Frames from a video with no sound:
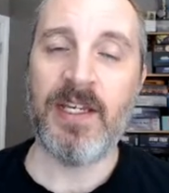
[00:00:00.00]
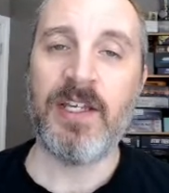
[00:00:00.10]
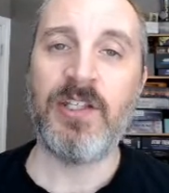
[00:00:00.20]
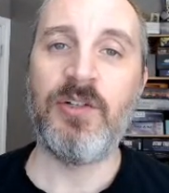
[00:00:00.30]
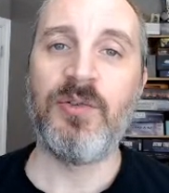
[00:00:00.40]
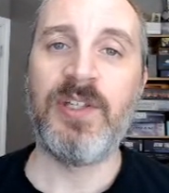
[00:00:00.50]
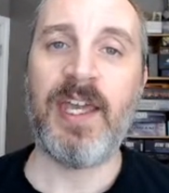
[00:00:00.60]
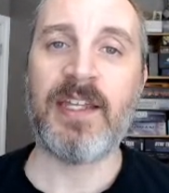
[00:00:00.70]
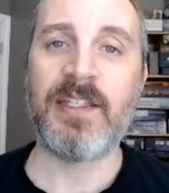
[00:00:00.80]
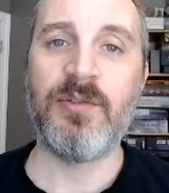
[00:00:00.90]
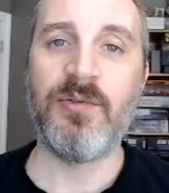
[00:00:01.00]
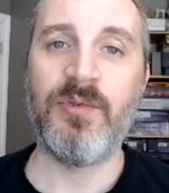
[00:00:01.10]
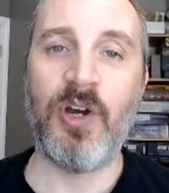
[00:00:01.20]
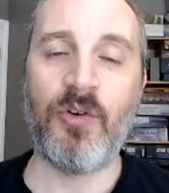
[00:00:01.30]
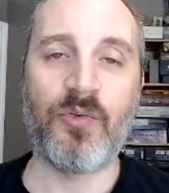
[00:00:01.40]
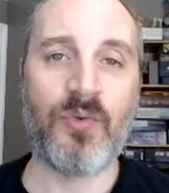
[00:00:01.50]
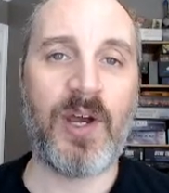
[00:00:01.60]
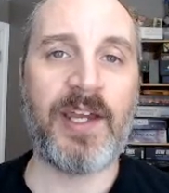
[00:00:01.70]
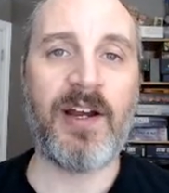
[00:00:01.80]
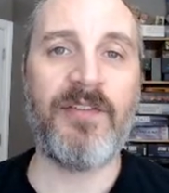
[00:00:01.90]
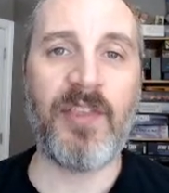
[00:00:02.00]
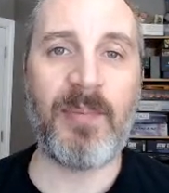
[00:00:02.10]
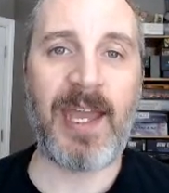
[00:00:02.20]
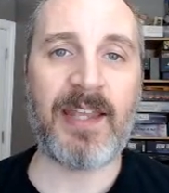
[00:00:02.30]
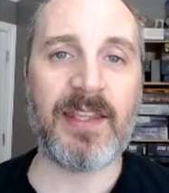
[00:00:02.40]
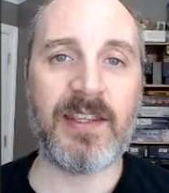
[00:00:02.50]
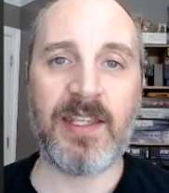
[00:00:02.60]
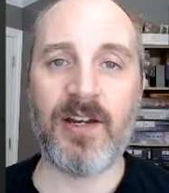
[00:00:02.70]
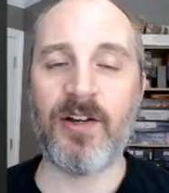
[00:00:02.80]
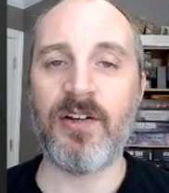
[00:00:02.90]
You get to know right off the bat that there